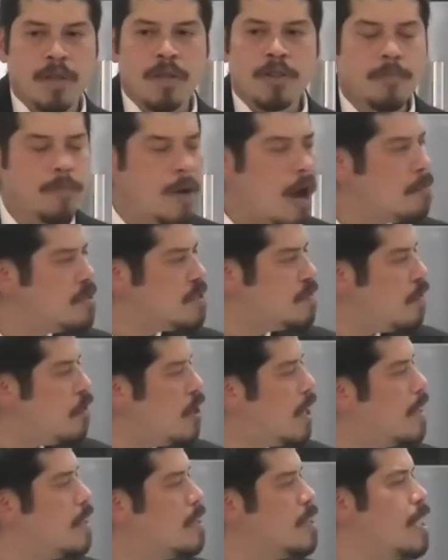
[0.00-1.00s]
The Bible is
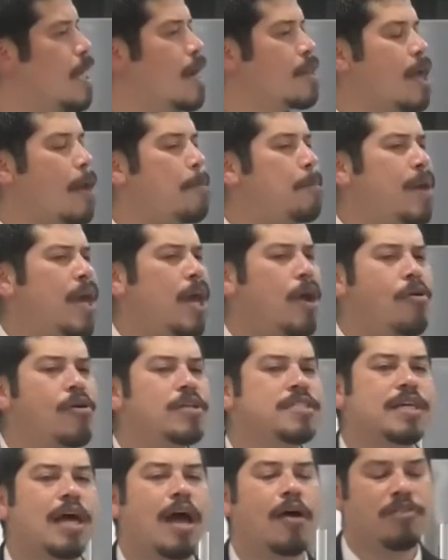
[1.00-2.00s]
very clear that
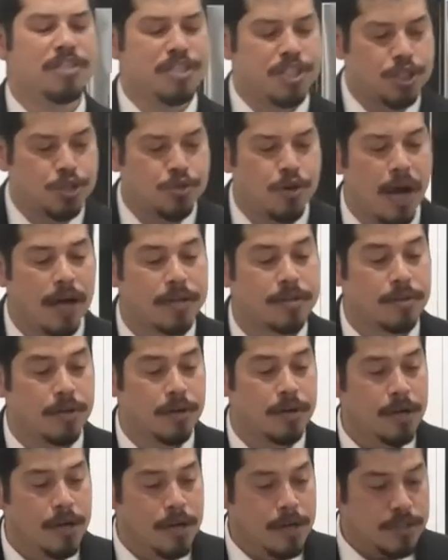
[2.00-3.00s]
parents are
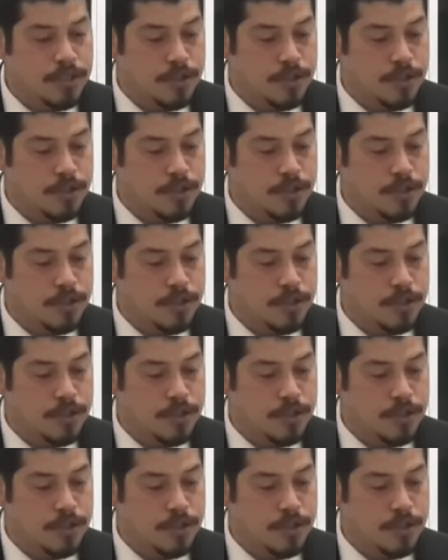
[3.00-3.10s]
instructed